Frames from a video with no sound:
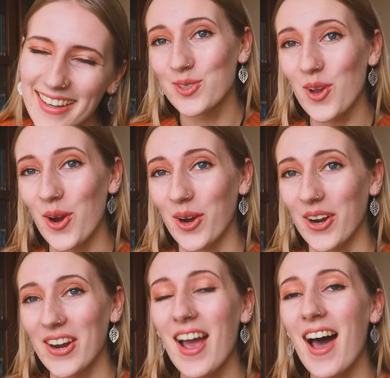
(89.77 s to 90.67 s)
So
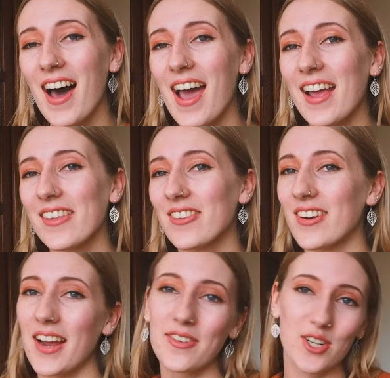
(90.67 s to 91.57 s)
I
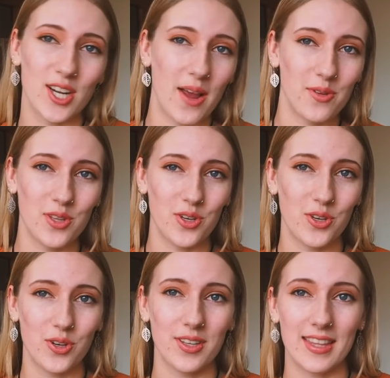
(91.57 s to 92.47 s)
thought I would share with
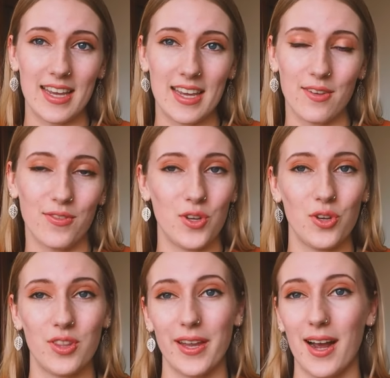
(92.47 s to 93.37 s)
you the
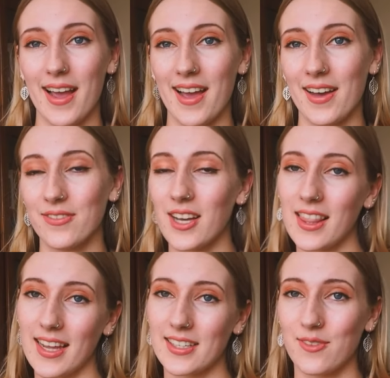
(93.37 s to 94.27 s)
few that I have
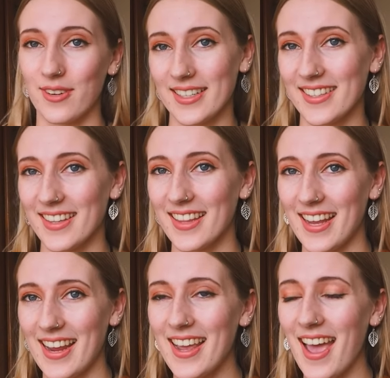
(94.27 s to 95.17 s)
collected
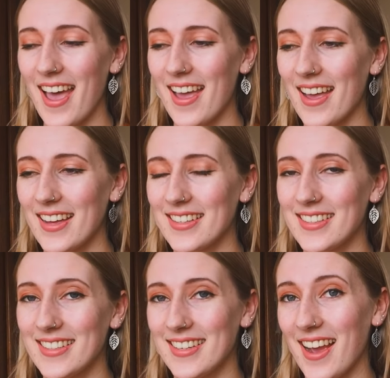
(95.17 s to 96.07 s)
recently
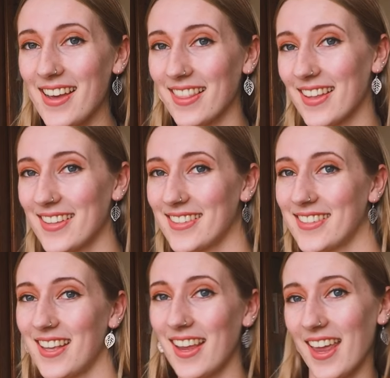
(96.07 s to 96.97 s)
and yeah,
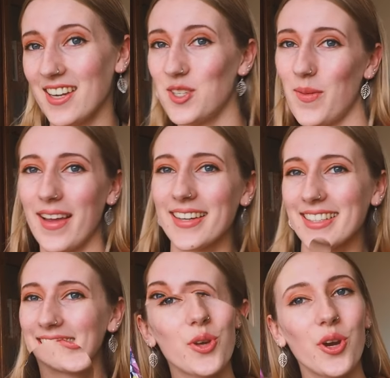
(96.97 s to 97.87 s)
let's get into it.
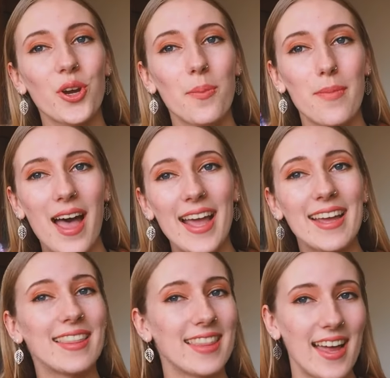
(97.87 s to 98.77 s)
So
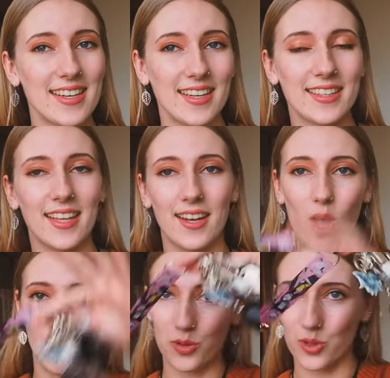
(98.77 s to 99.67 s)
my lanyard that
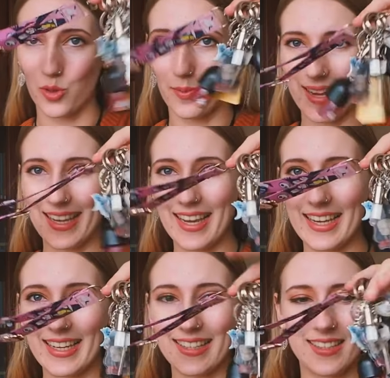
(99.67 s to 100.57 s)
holds all my
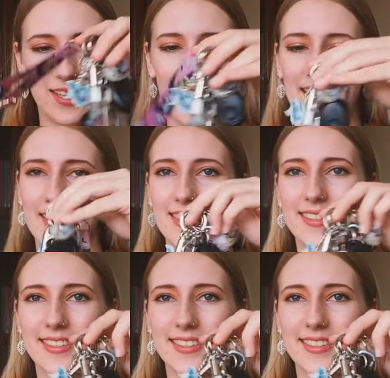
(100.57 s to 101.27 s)
keys and